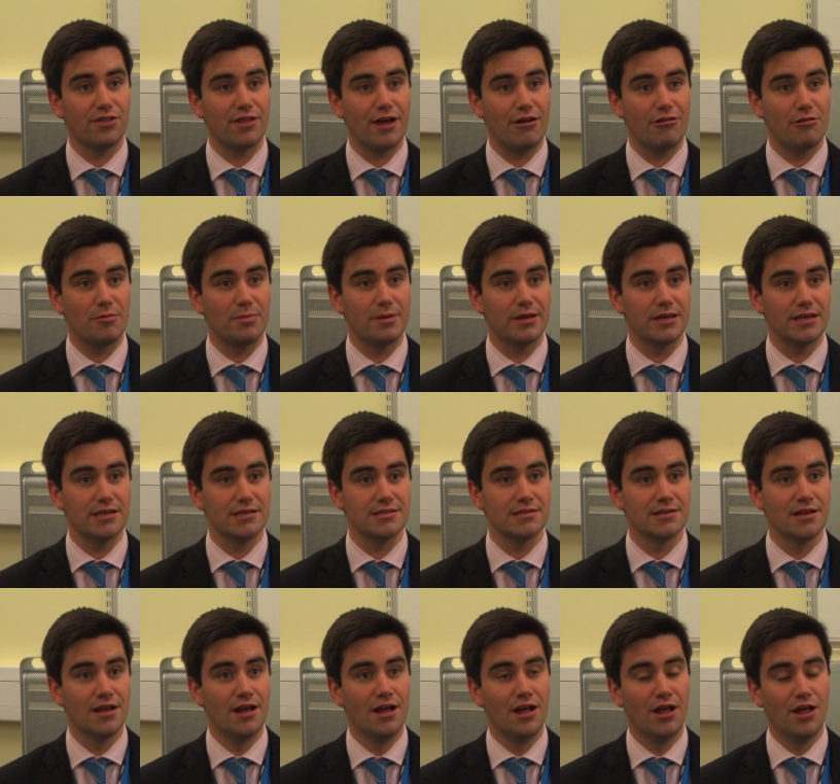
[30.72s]

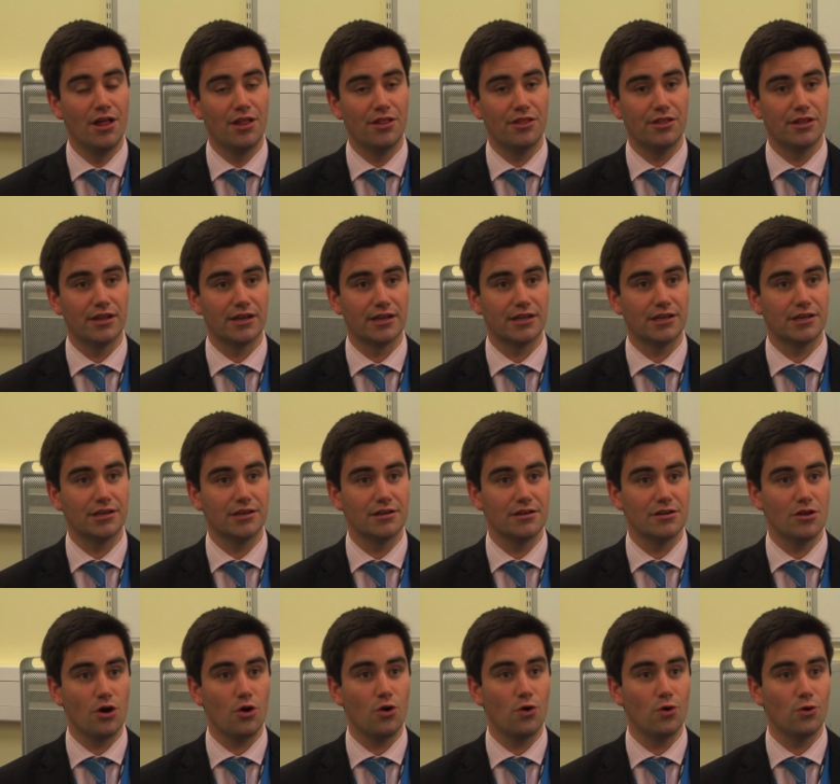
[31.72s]
therapies that
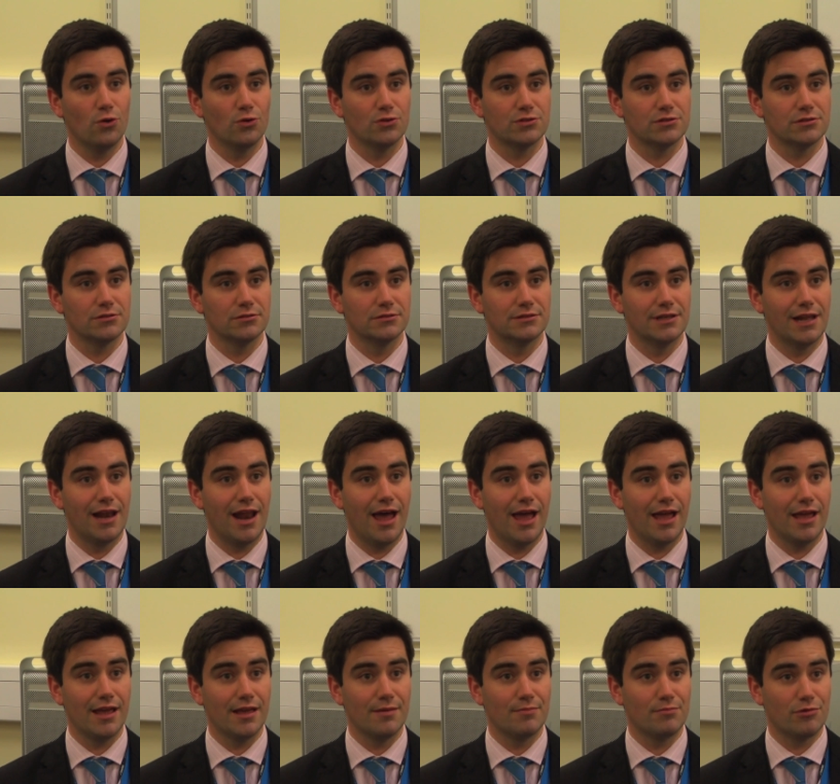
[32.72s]
can halt or
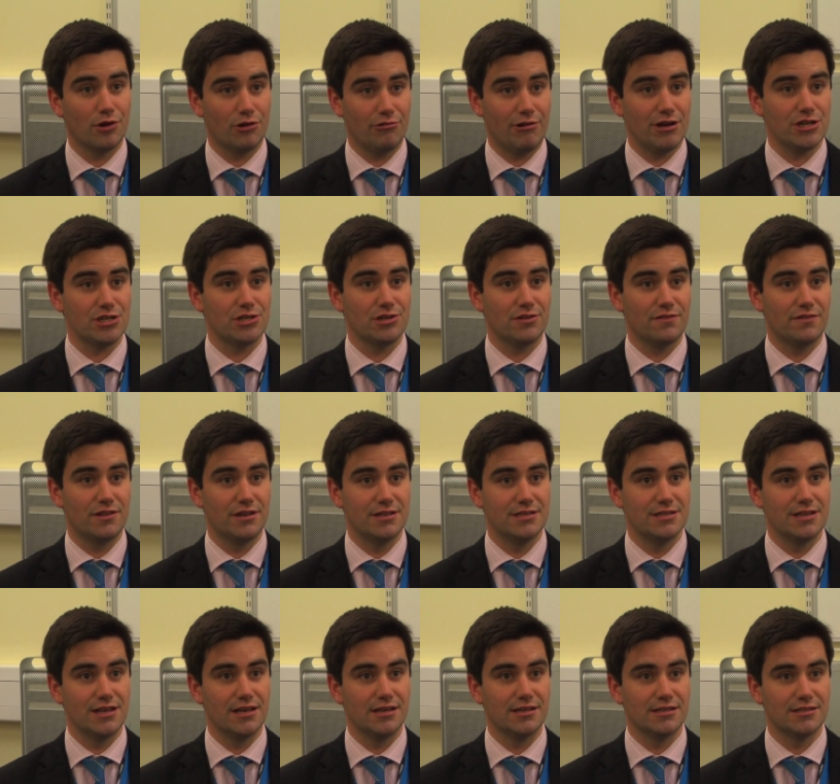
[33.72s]
delay progression of the
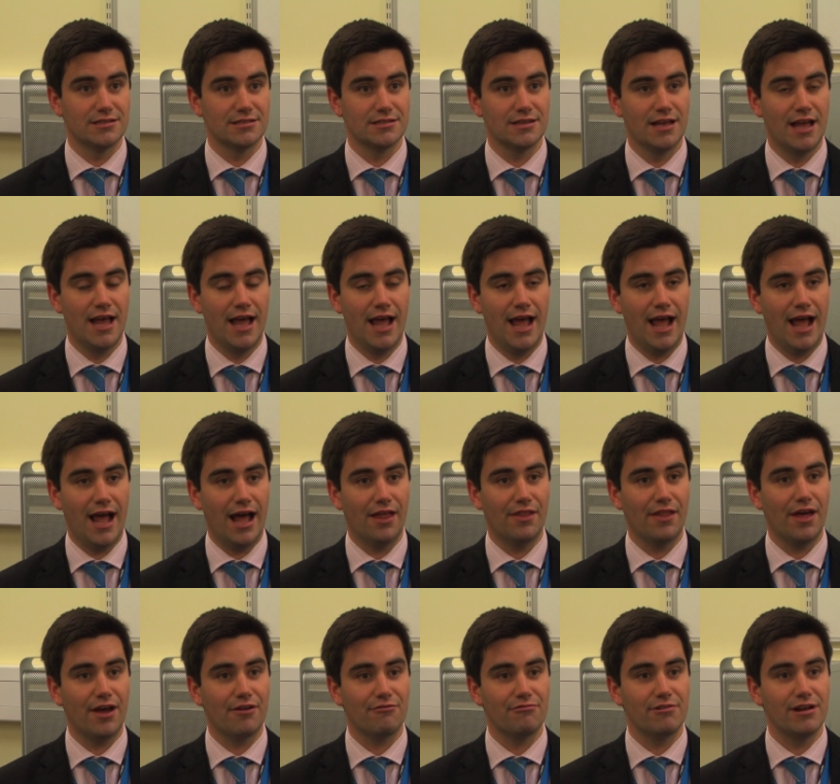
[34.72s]
disease.
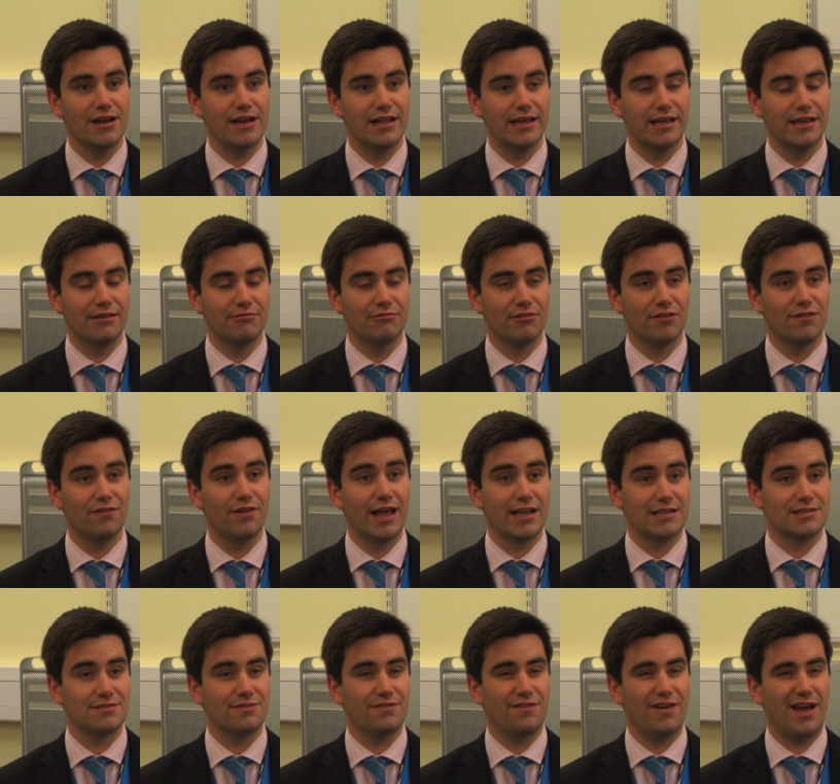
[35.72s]
And that really
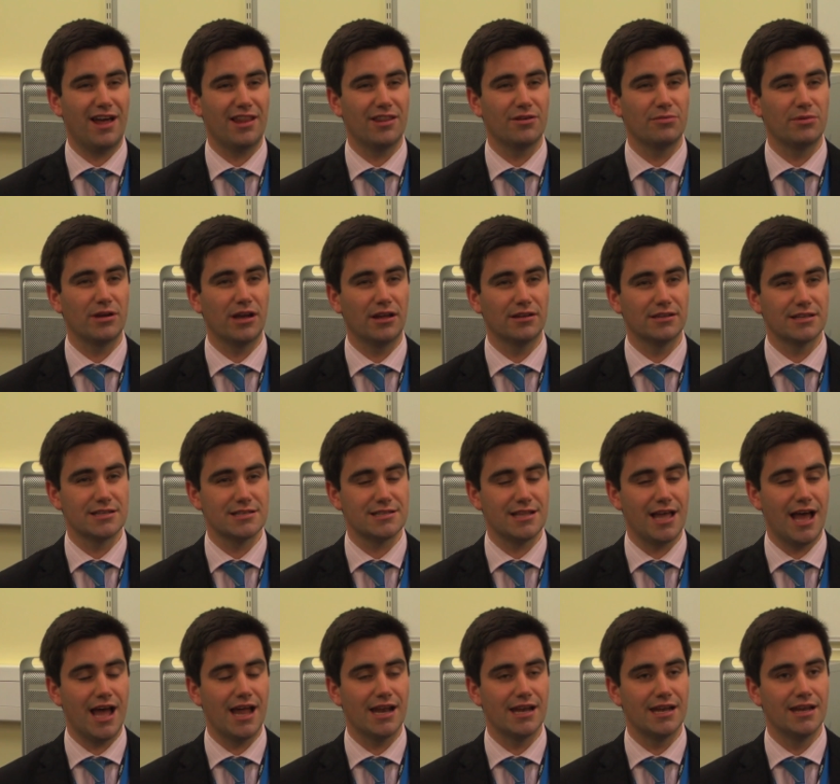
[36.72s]
reflects the fact that we
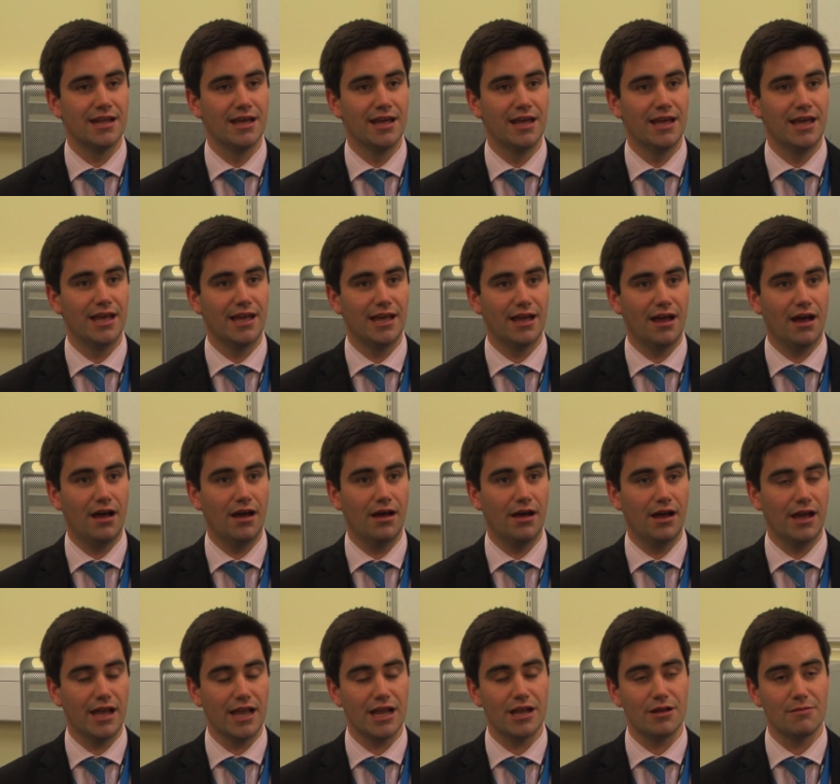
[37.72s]
understand
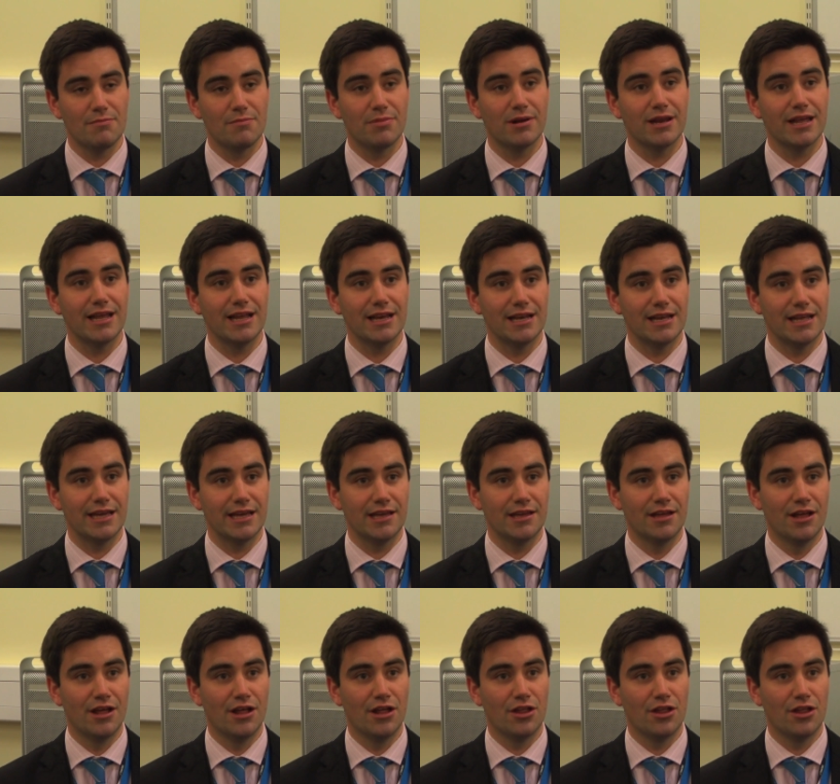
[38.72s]
incompletely